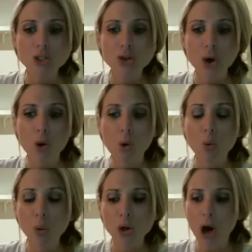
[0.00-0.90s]
So
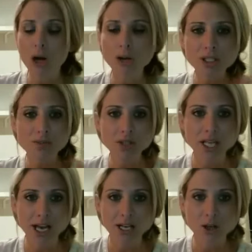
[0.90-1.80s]
regardless of the
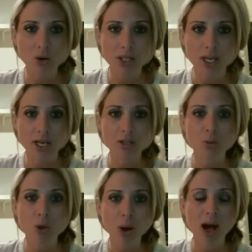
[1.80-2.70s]
diagnosis,
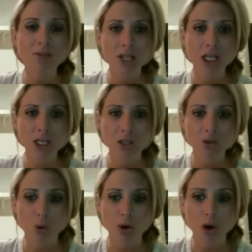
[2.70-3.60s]
when you have an eating
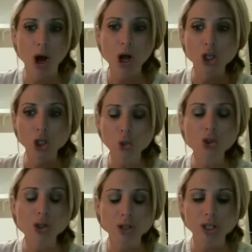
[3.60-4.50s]
disorder,
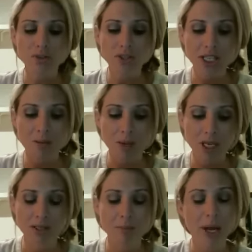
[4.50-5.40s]
usually your self-esteem
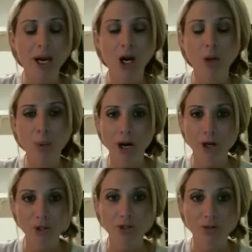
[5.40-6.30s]
is impaired prior
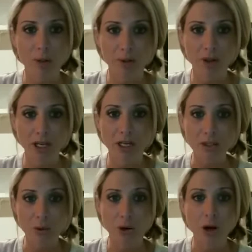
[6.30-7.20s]
to developing that eating
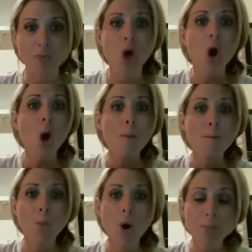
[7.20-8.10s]
disorder.
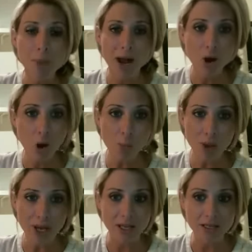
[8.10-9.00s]
What my hope
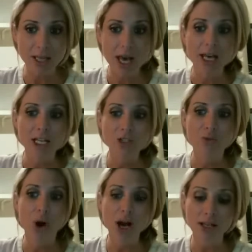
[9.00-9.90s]
is
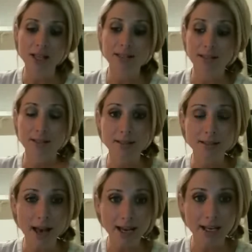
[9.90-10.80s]
for us as a
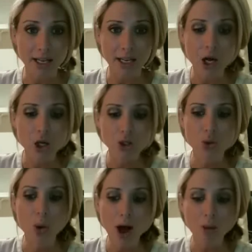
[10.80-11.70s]
society
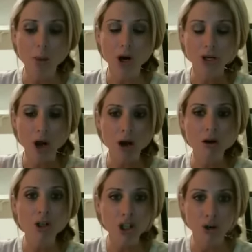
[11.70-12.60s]
to help our
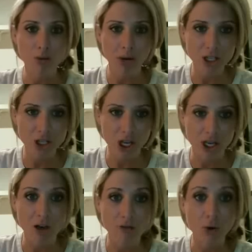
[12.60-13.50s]
younger
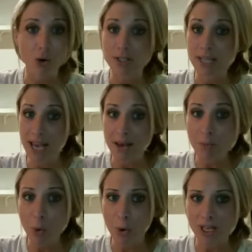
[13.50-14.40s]
generation of girls
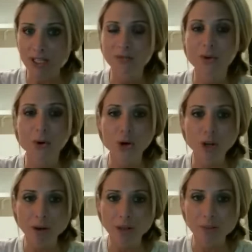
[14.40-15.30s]
and boys feel good
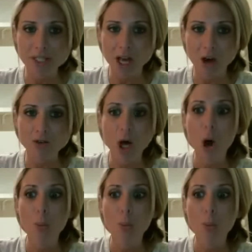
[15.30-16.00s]
about themselves